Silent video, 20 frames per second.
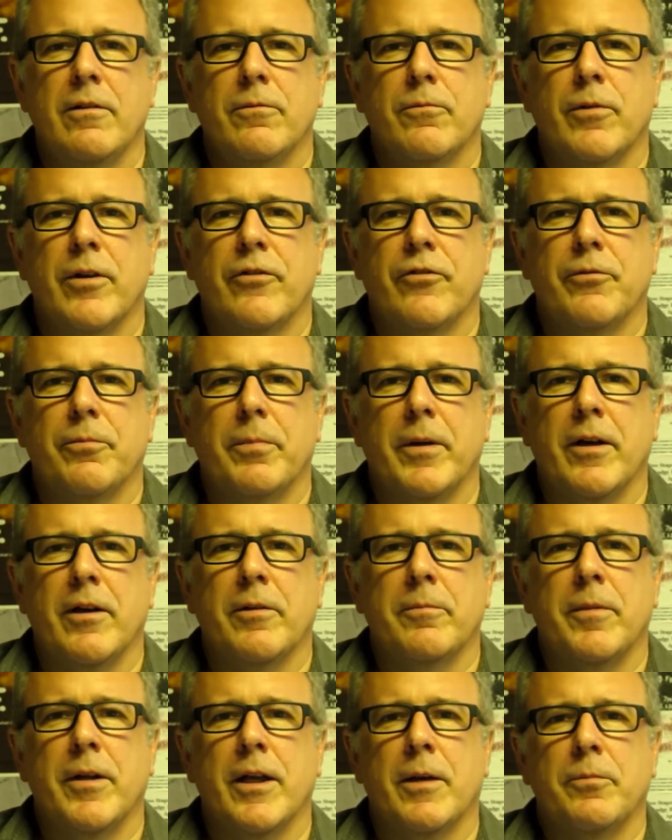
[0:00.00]
which
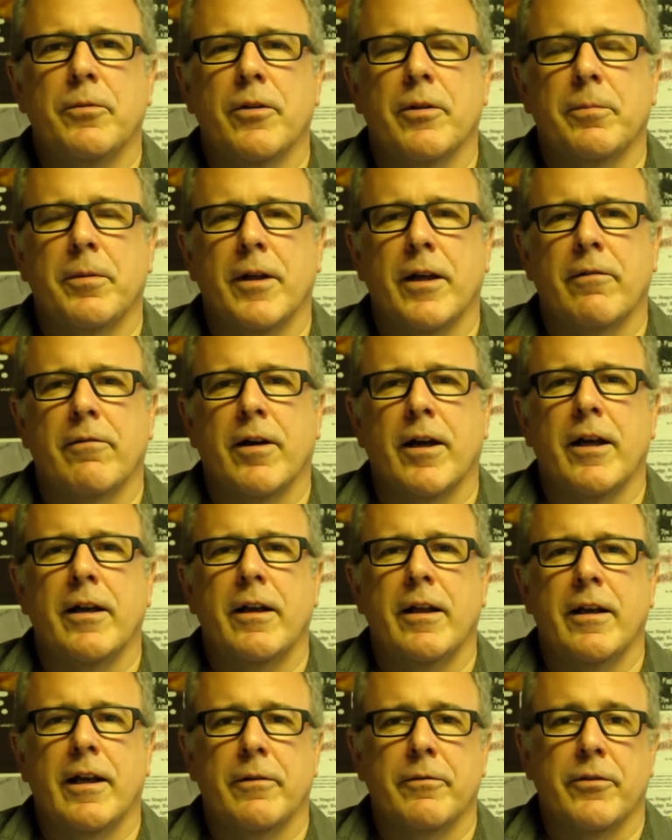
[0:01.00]
paired me up with a
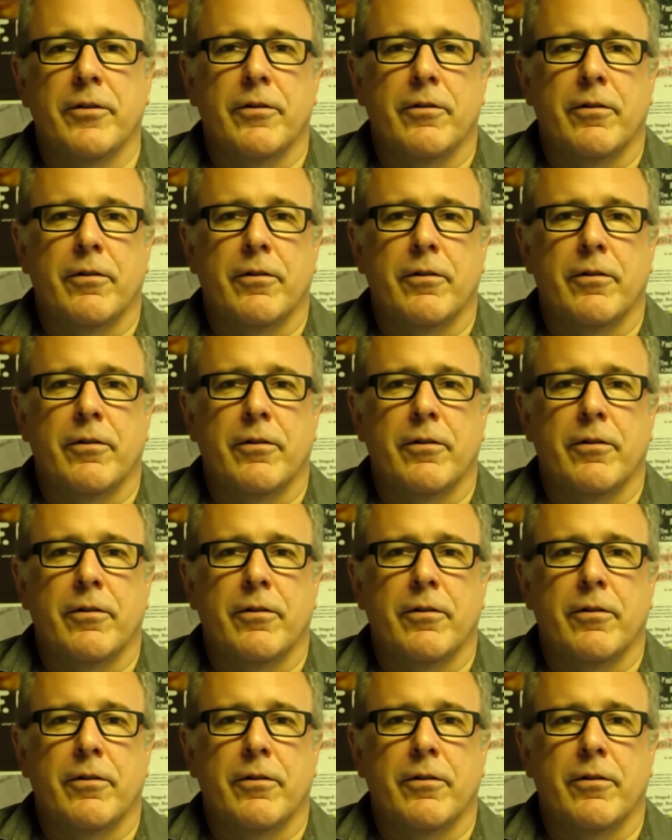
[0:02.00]
playwright, and I was a